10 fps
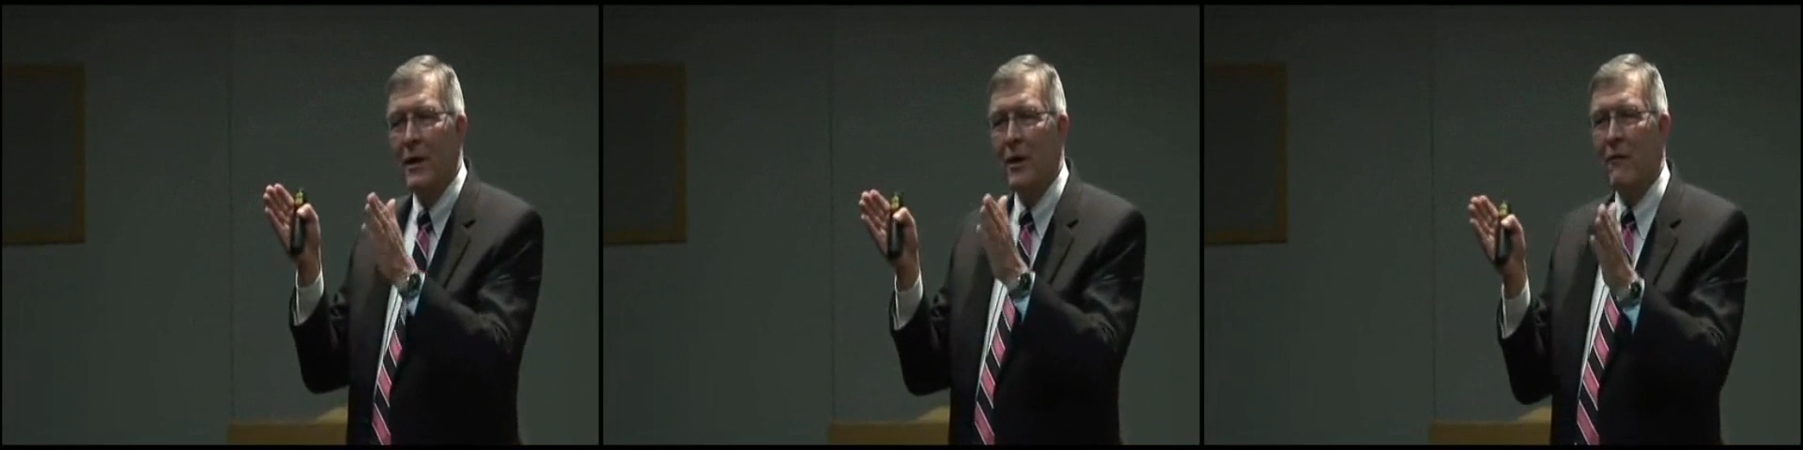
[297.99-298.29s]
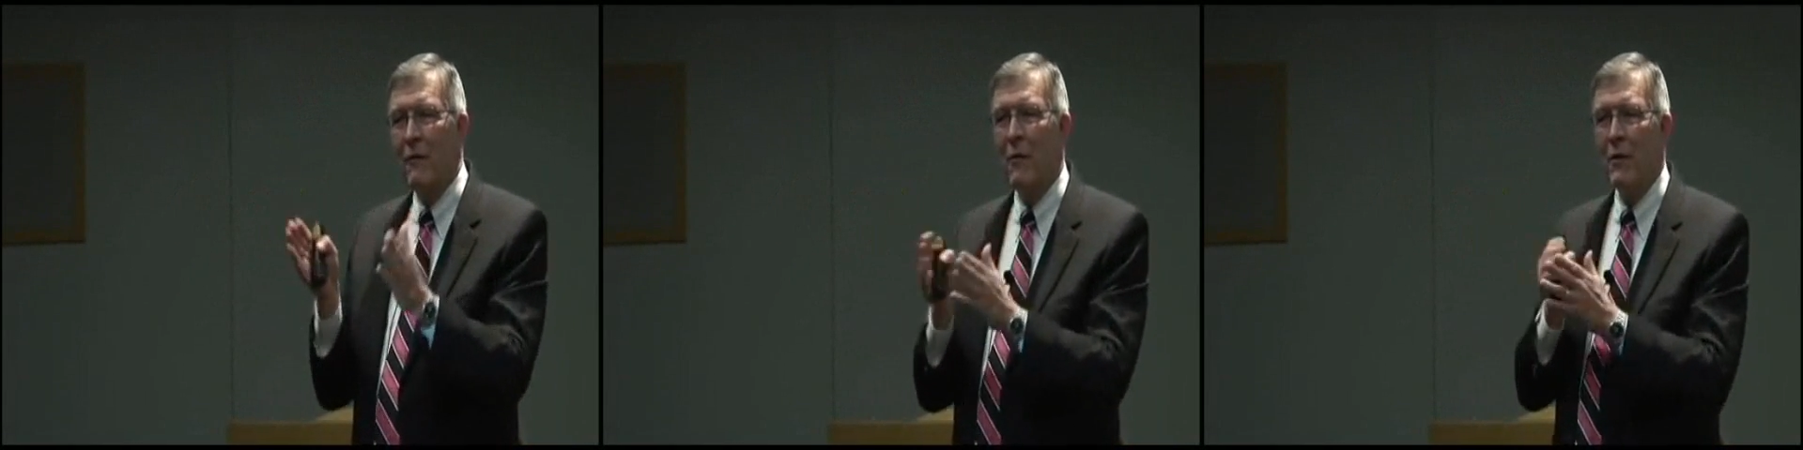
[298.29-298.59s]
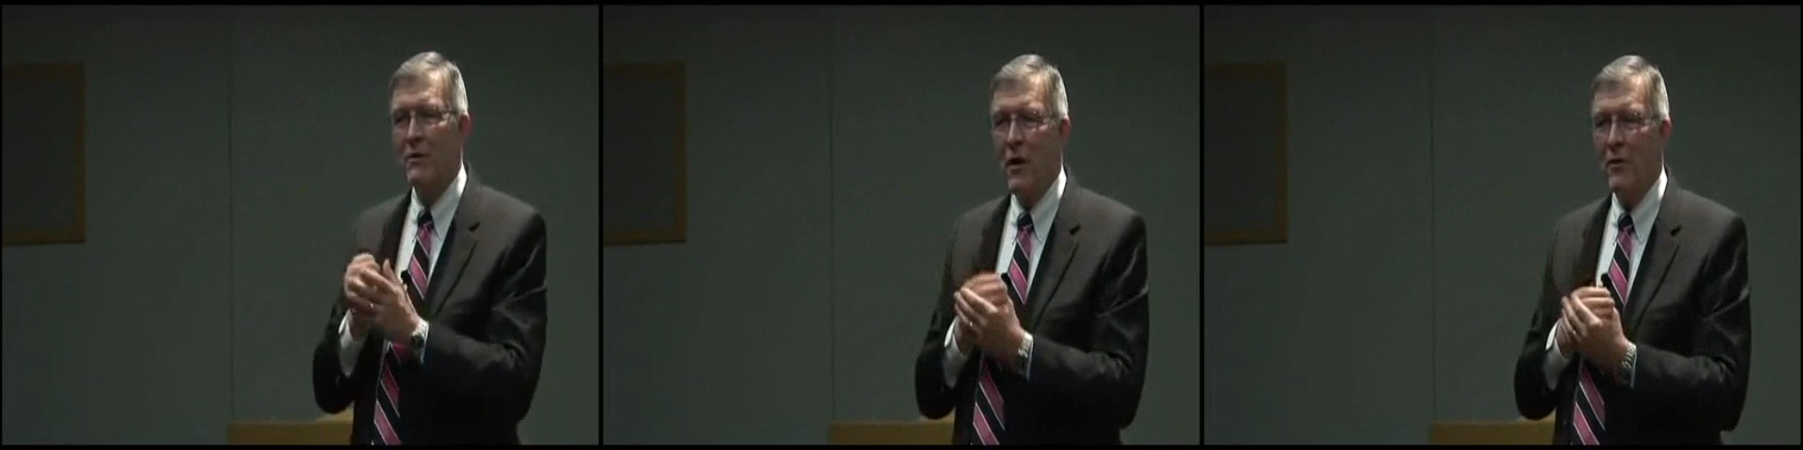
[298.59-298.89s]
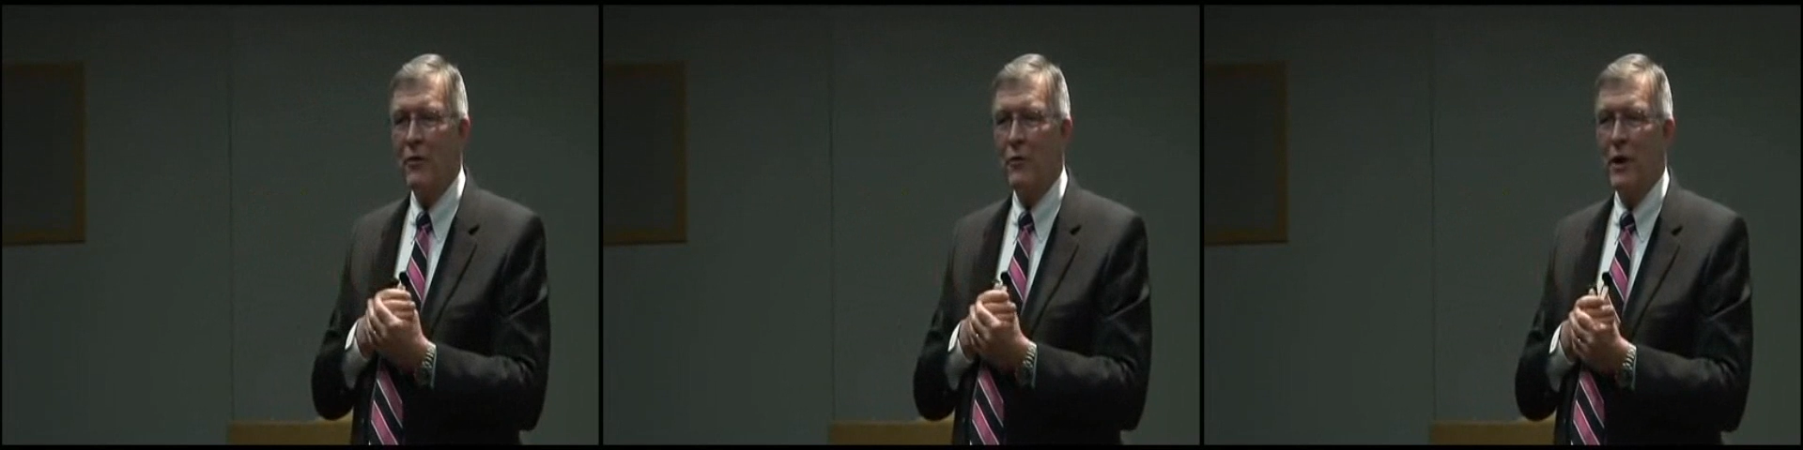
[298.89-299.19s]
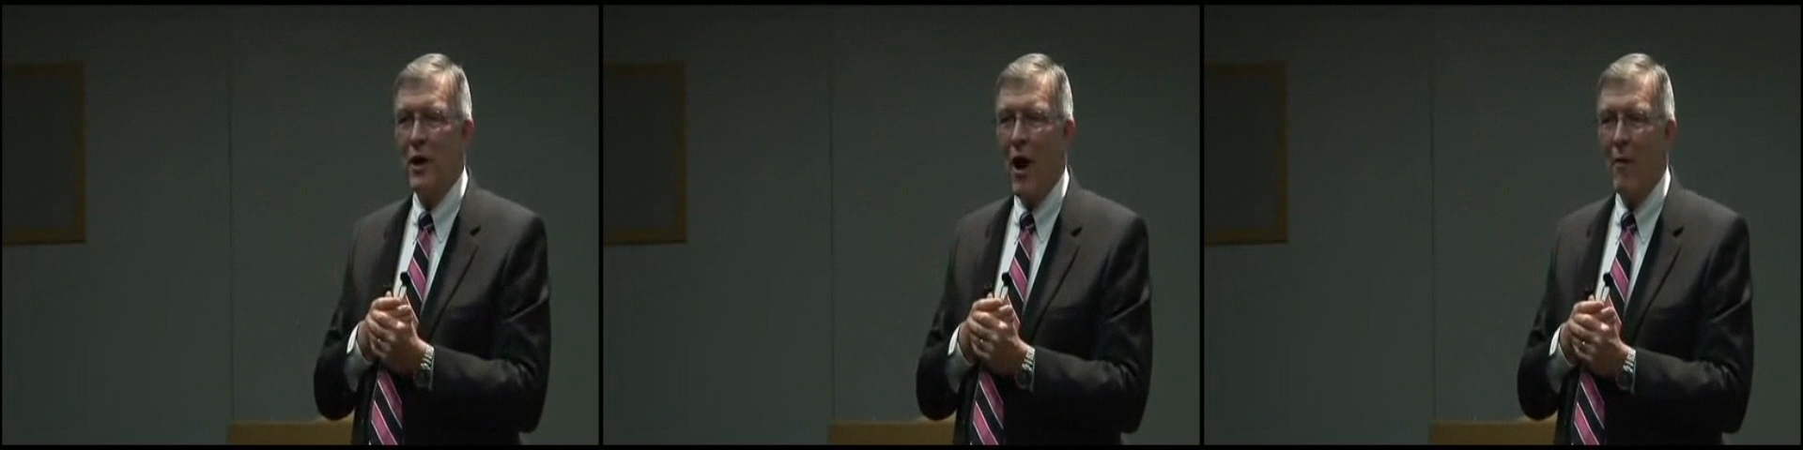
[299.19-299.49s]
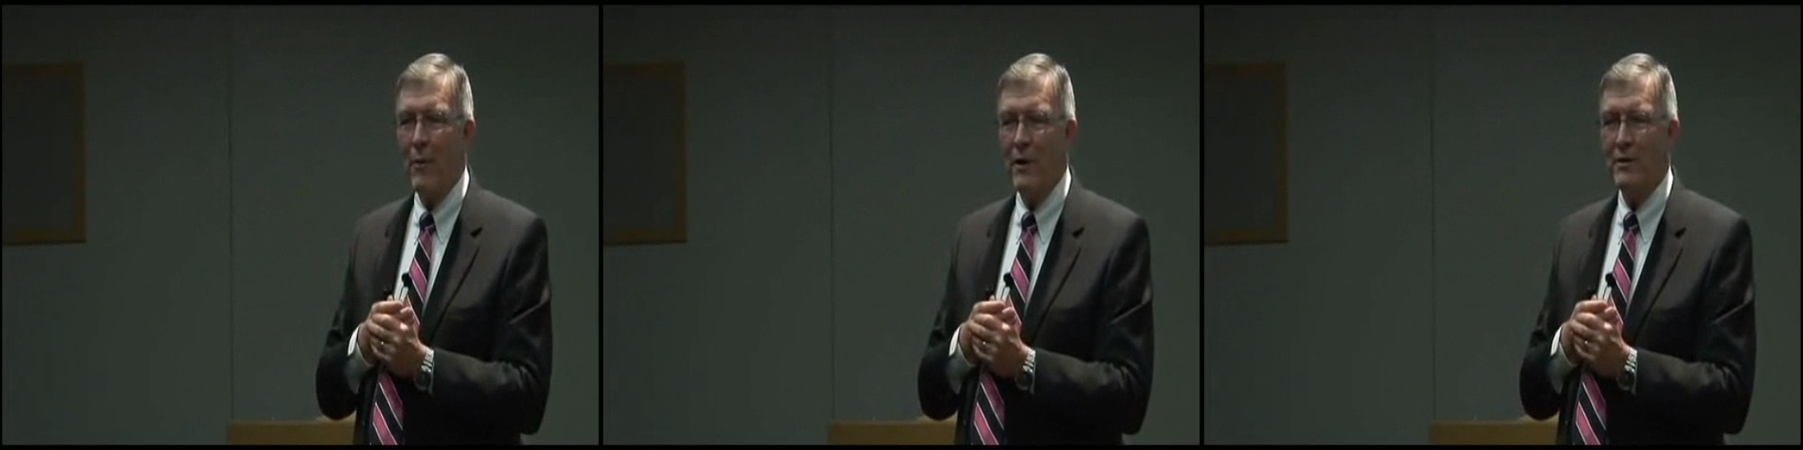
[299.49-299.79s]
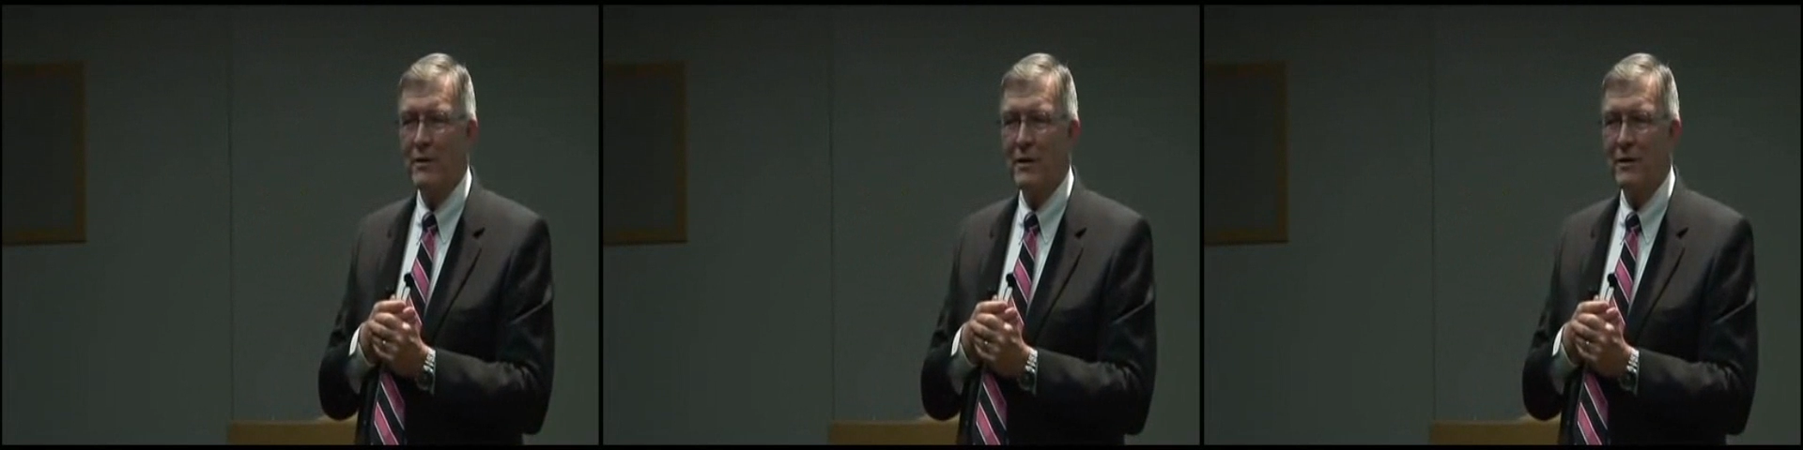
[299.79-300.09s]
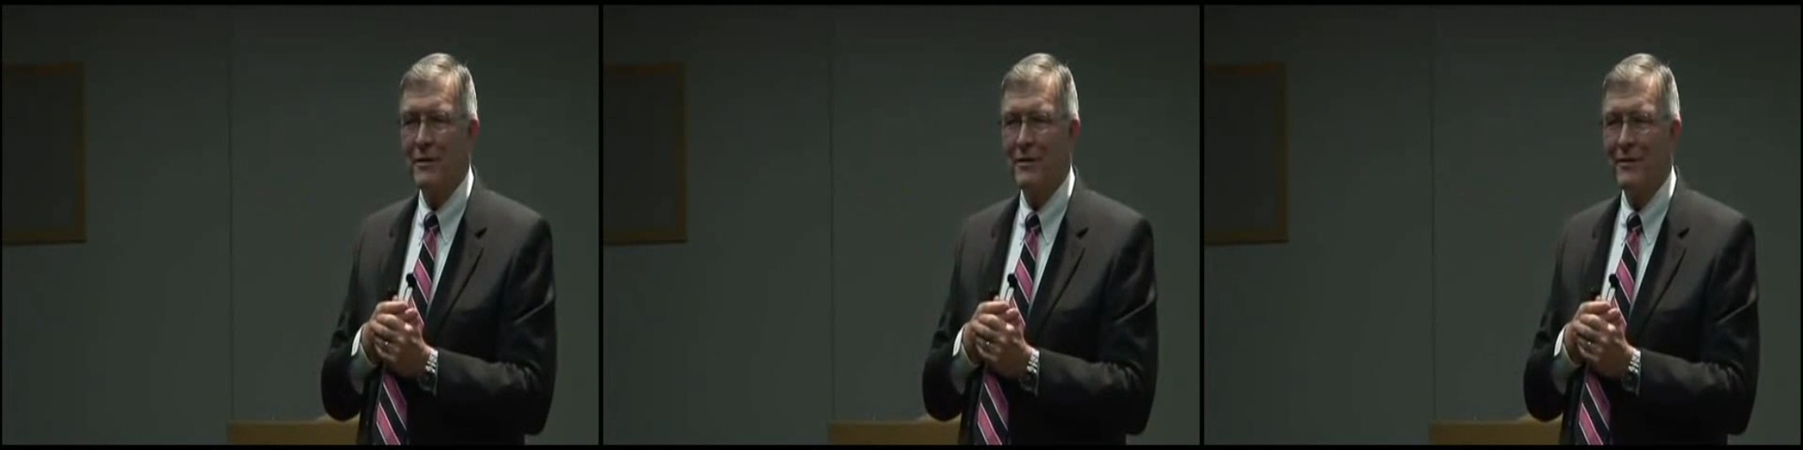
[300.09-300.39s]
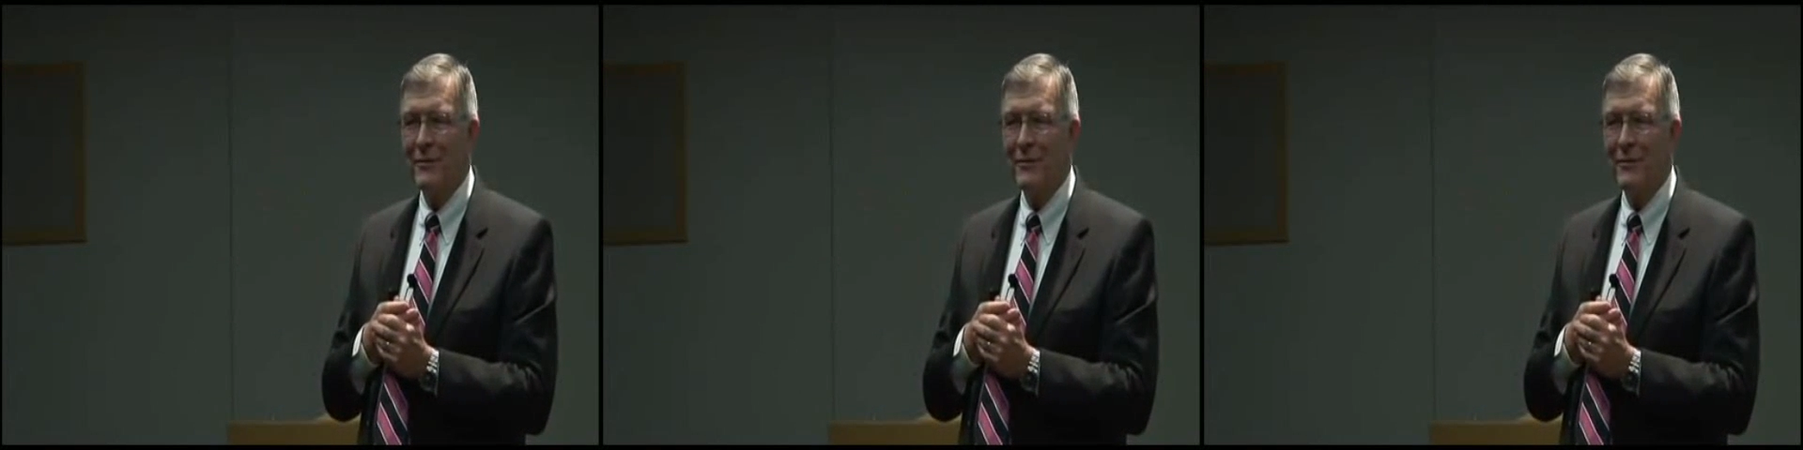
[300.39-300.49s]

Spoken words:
going to focus on 3 competencies,